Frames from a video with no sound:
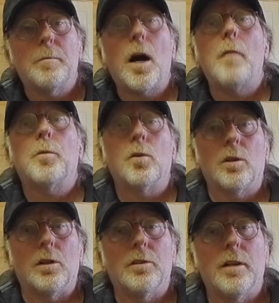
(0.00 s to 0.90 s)
pop
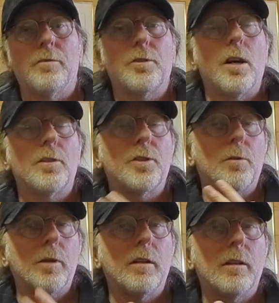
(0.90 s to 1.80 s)
world of songs
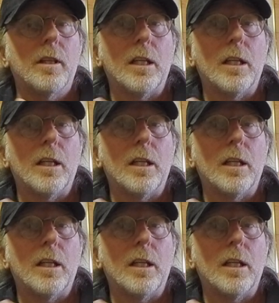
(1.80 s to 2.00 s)
that we